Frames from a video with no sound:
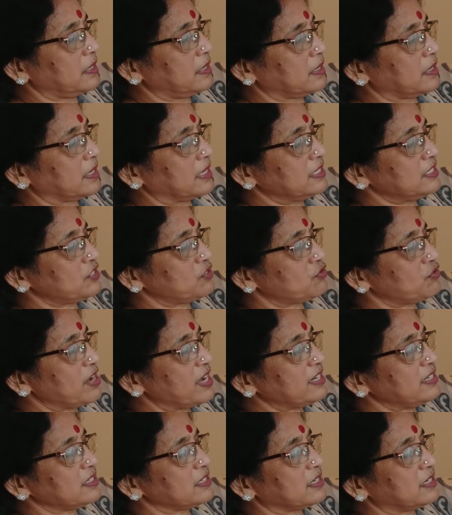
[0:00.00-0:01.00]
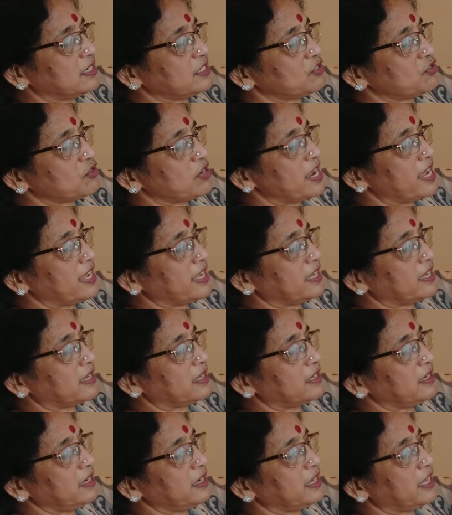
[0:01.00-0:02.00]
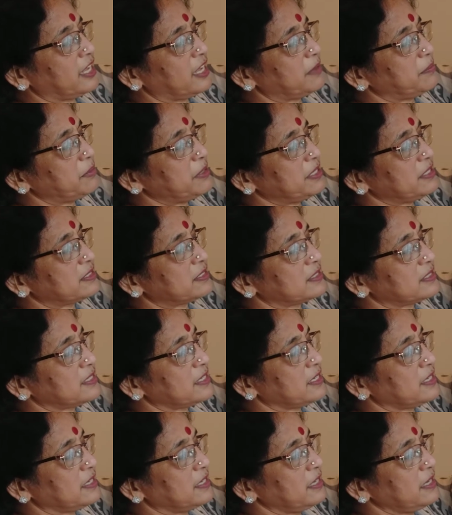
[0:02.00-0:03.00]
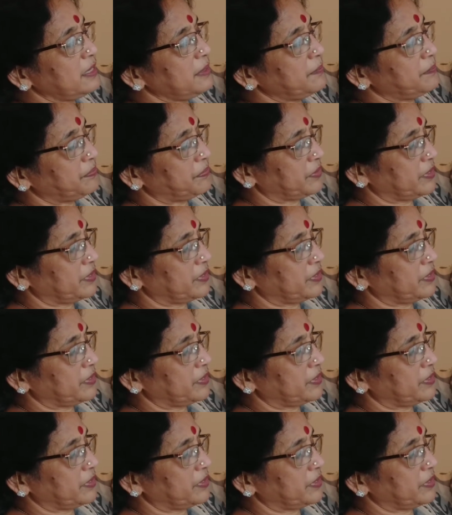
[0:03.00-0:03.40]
a triangle ABC.